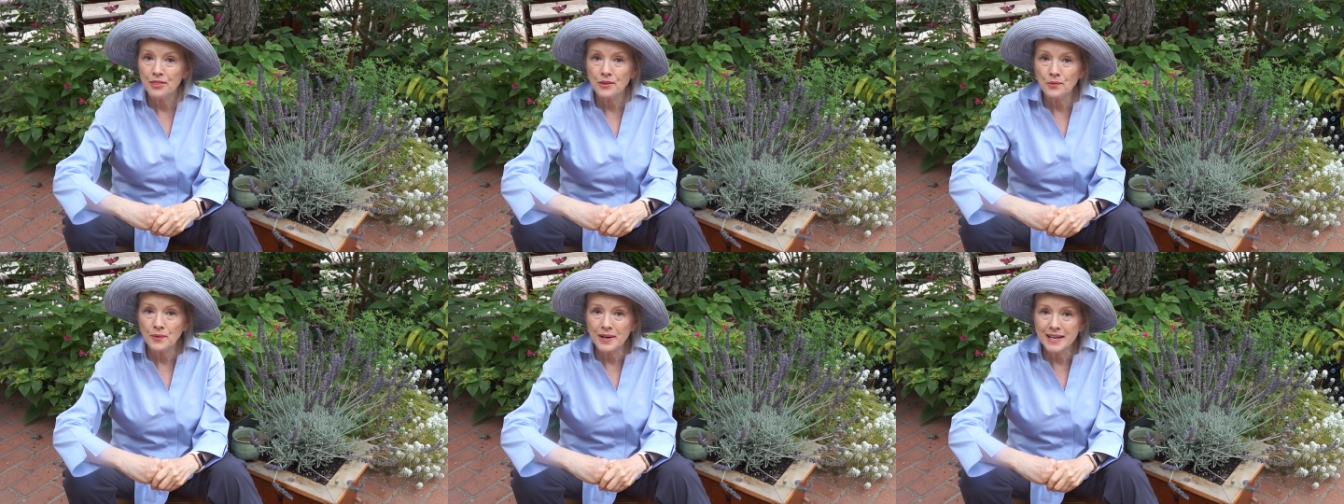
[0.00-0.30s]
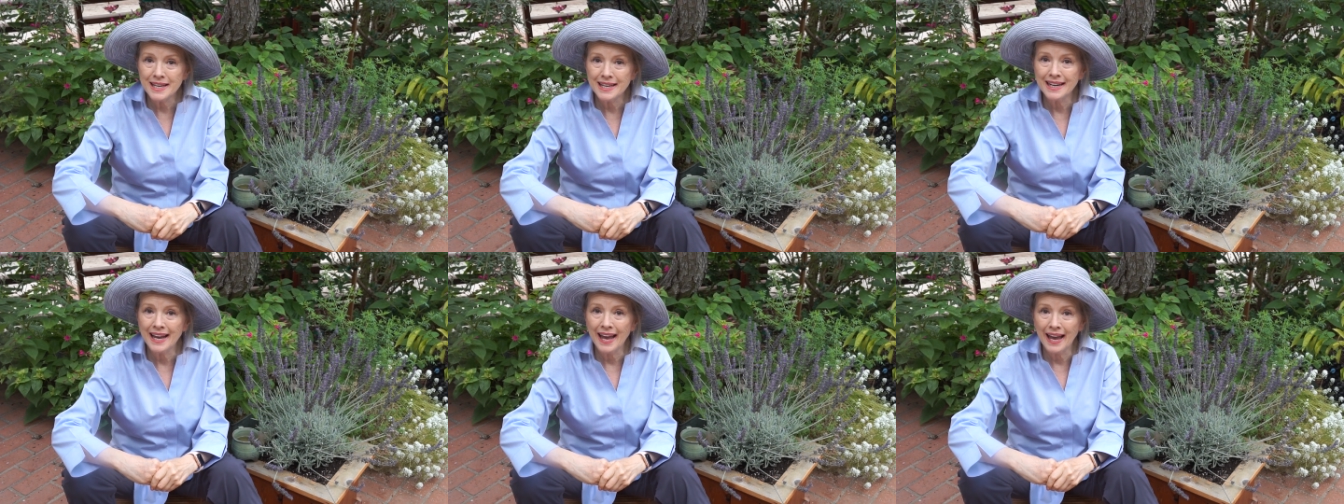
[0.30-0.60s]

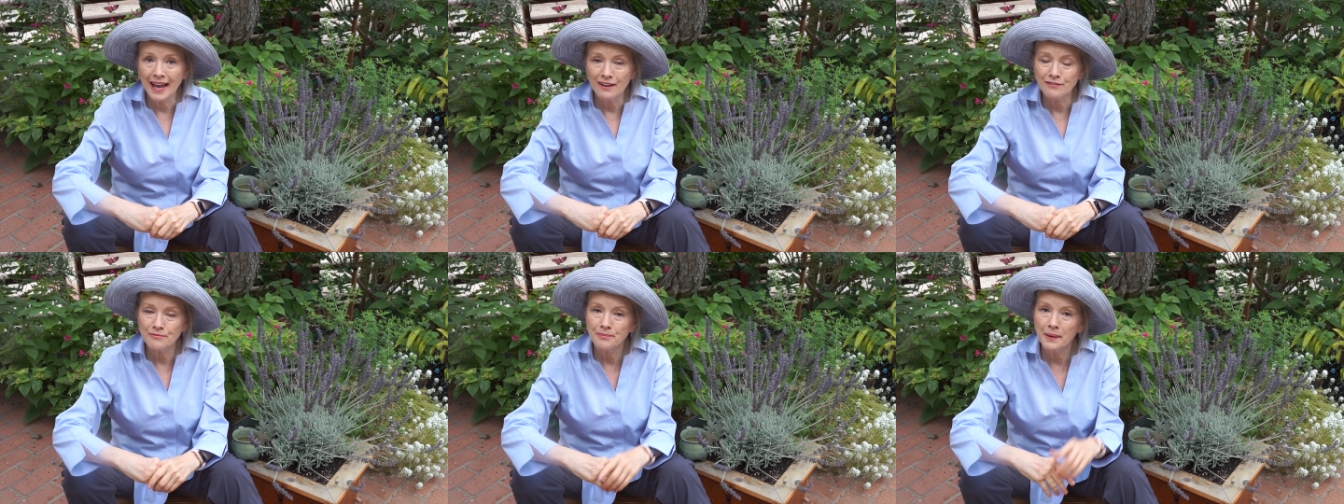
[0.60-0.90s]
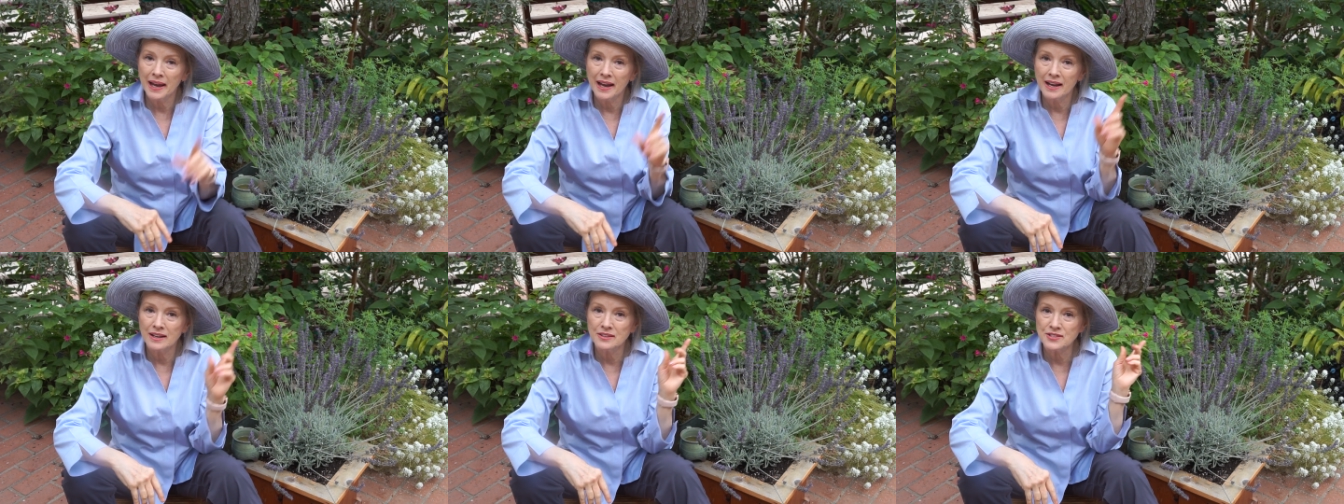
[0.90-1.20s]
Three and a half
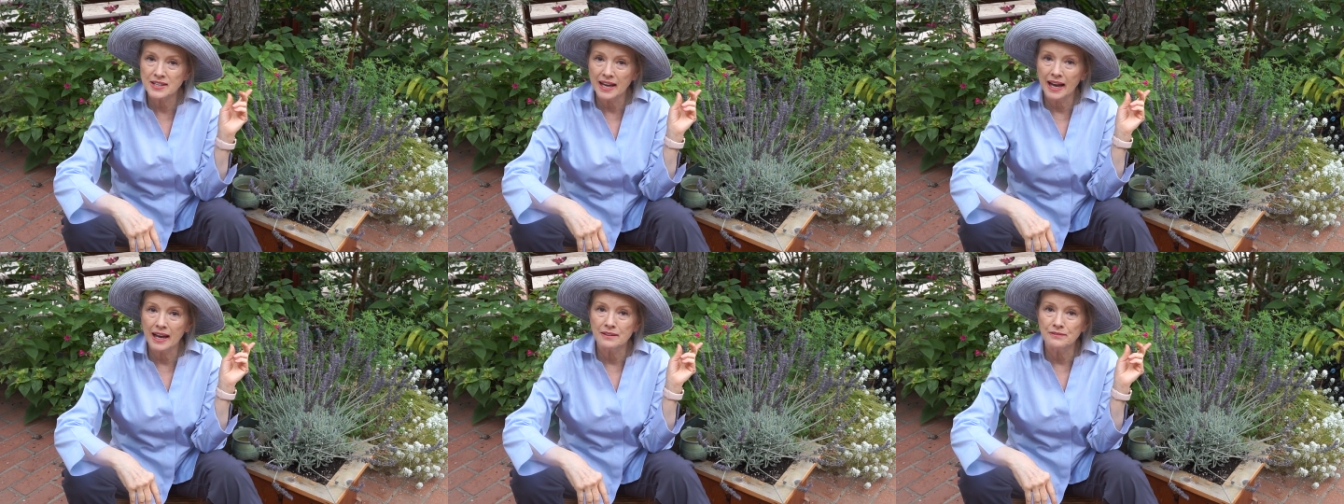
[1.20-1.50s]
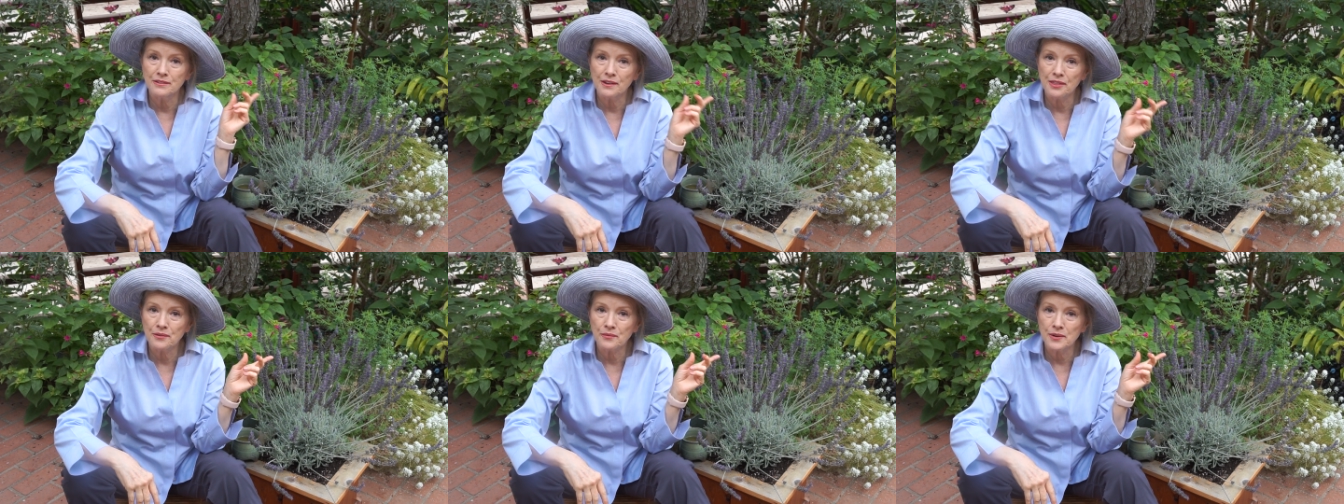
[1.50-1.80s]
pounds out
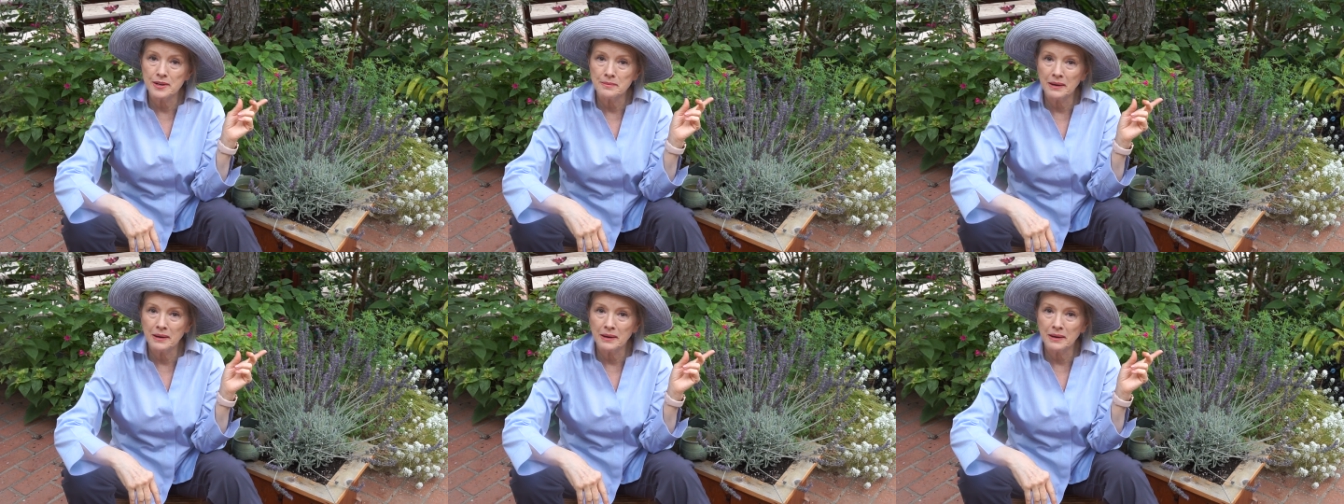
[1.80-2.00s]
of a three